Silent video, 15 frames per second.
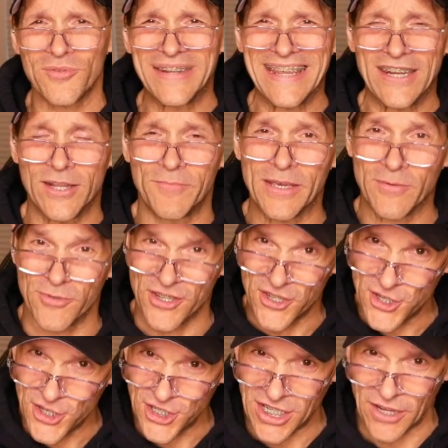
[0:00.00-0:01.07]
need to be able to
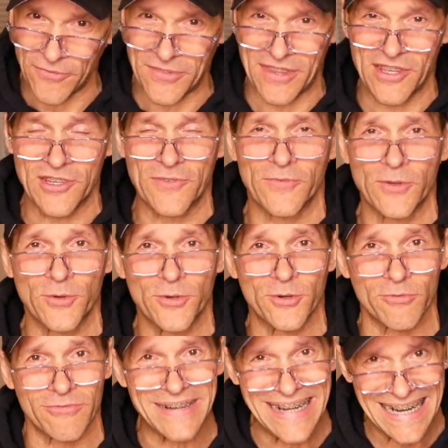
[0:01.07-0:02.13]
shift this fluid
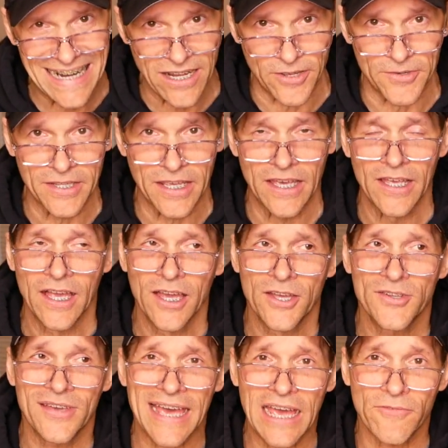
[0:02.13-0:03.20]
around
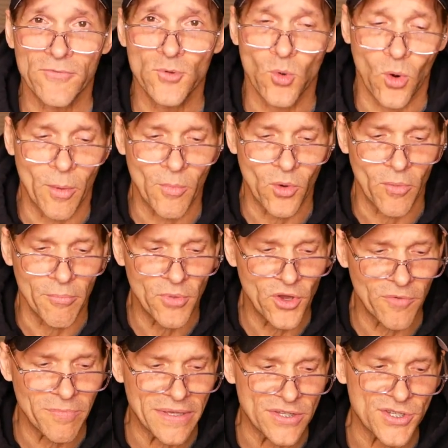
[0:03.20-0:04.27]
to have normal
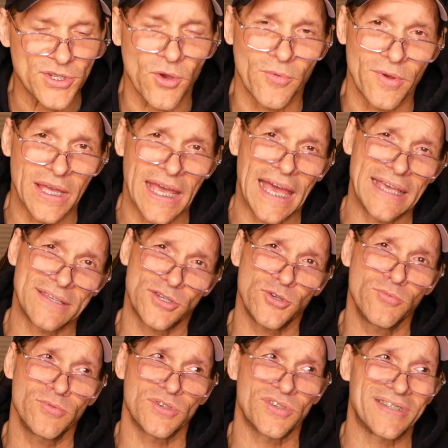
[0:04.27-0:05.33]
movement. So as
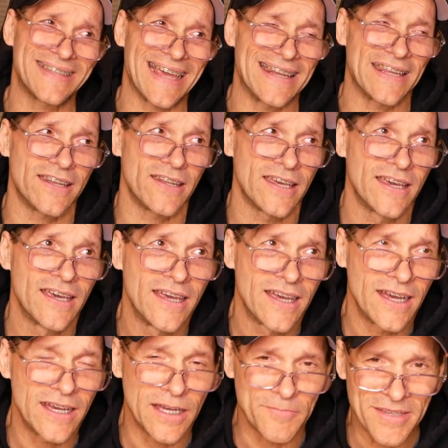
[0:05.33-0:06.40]
you stated,
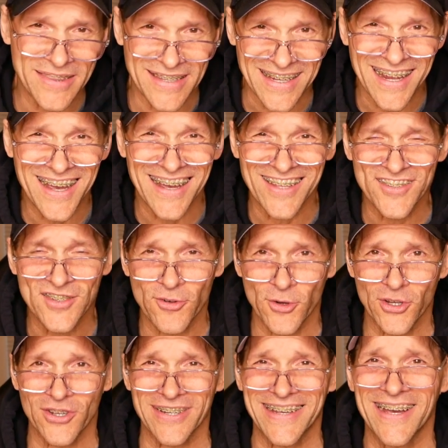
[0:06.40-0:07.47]
in the
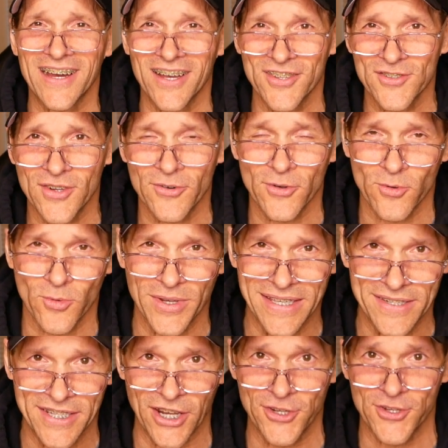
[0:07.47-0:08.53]
concentric on concentric
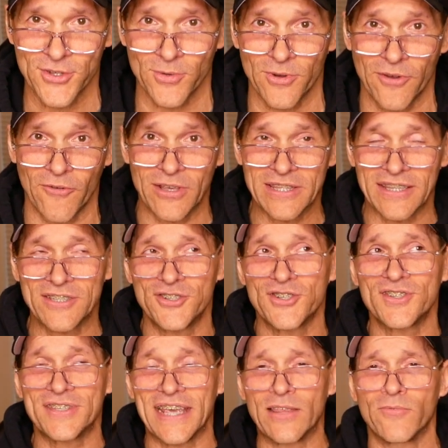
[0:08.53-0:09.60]
orientation, so let's
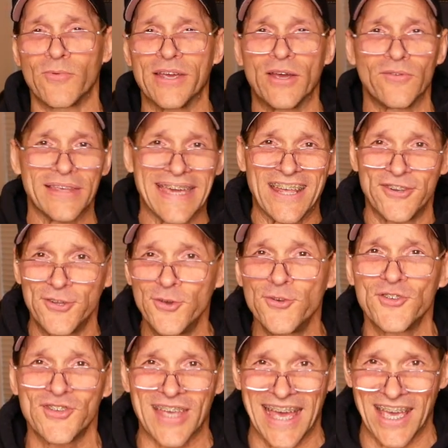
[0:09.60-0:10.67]
just say that we only have two
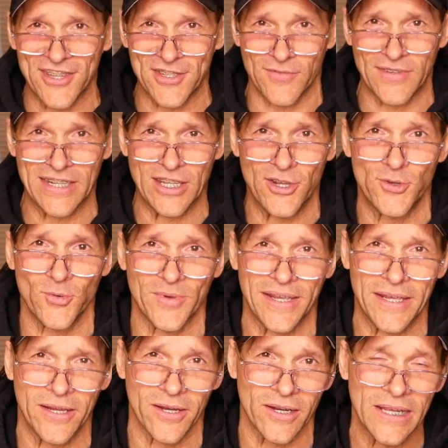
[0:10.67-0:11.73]
sides of a knee
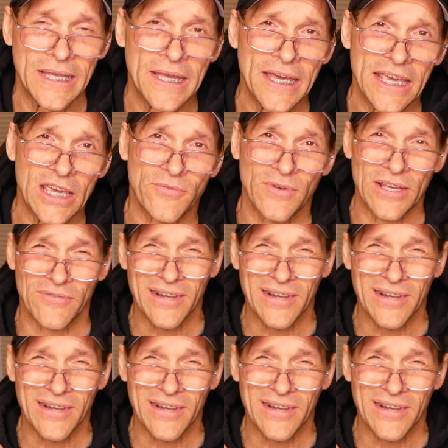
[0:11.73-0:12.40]
joint here. If we have